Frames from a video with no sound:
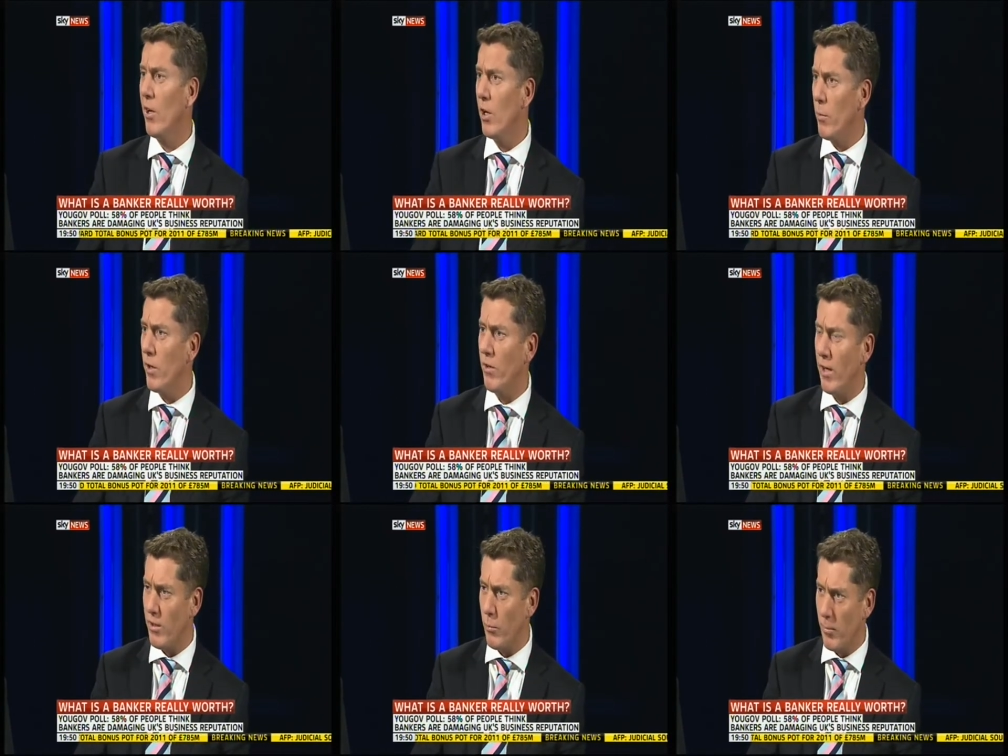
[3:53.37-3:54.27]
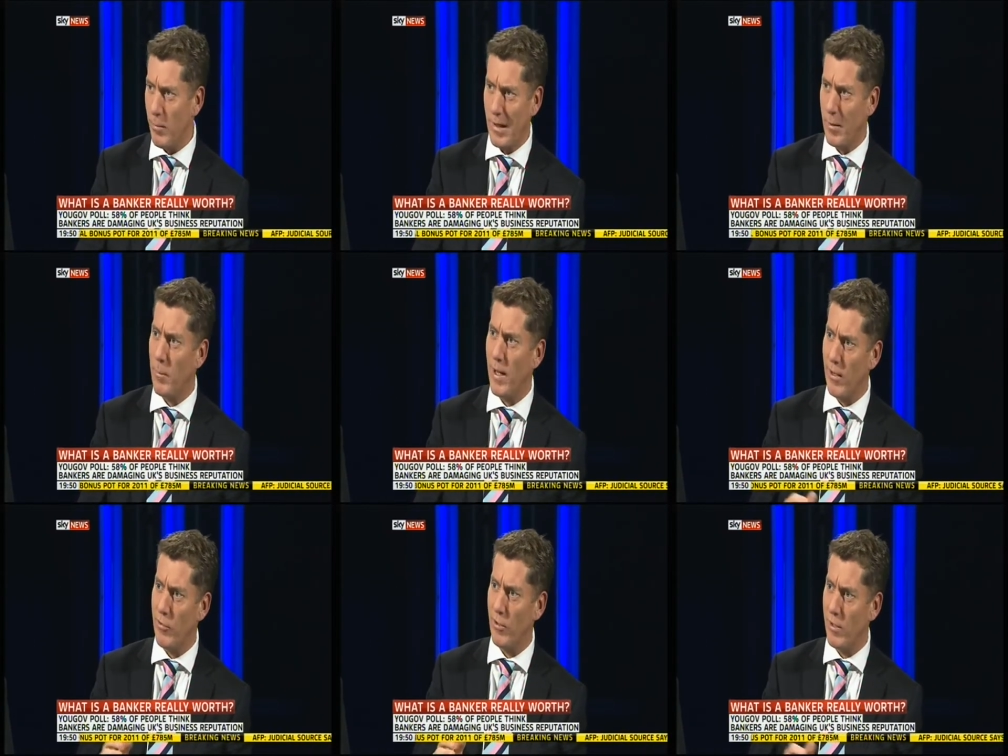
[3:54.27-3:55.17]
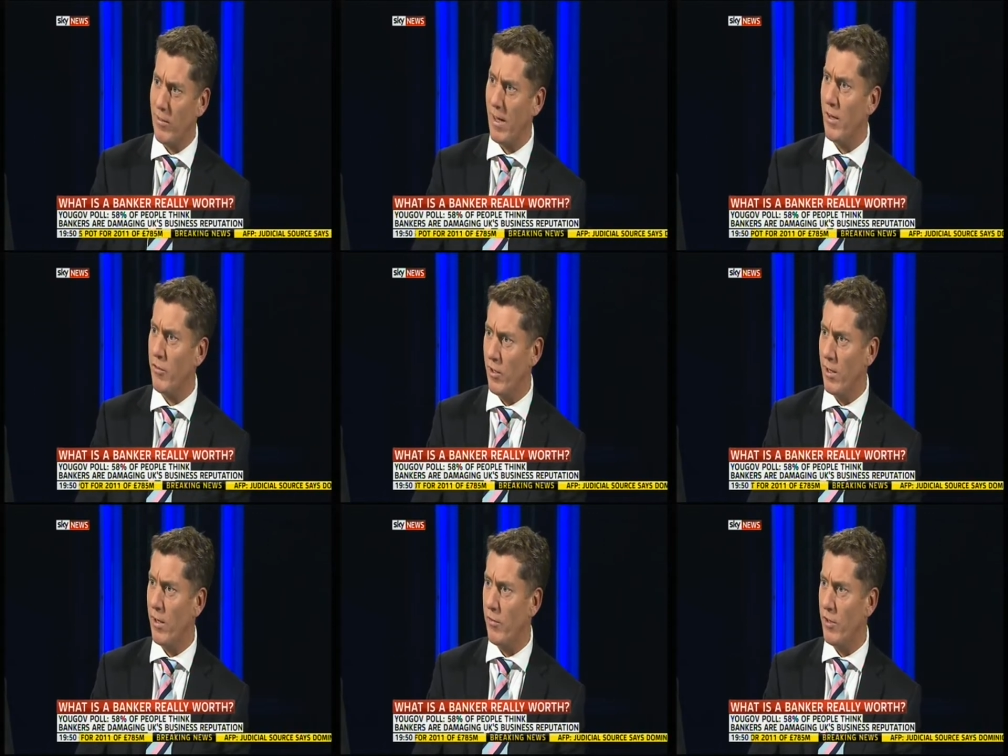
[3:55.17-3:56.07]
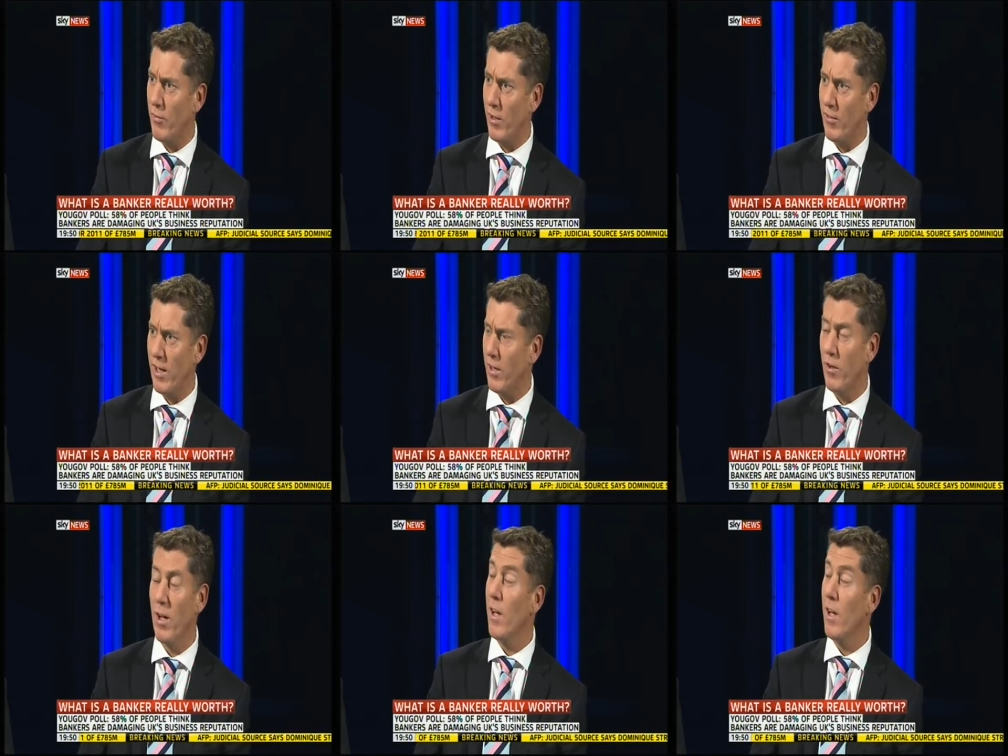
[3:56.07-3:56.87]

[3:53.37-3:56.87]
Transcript: who earned £91 million in his last year as chief executive,